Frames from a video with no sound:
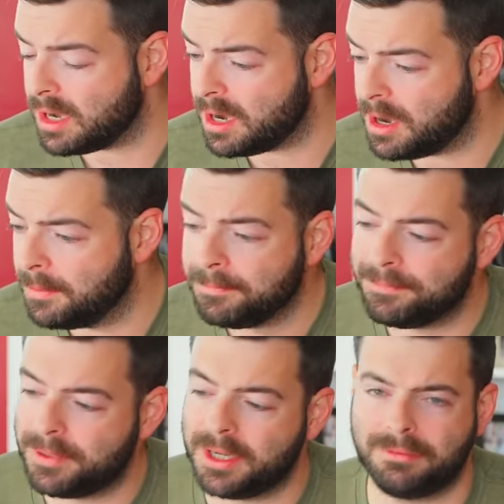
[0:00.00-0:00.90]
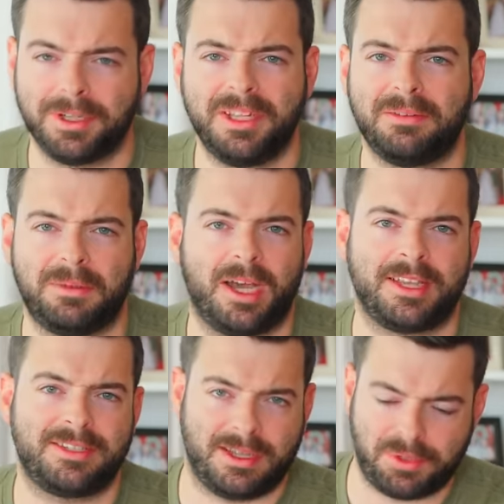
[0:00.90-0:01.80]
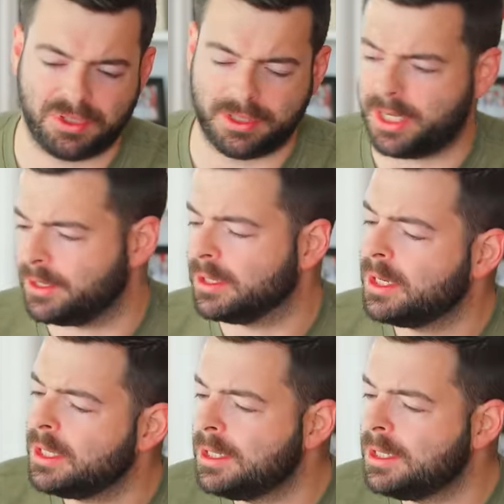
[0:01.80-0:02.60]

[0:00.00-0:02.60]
um, but really not exceptional either.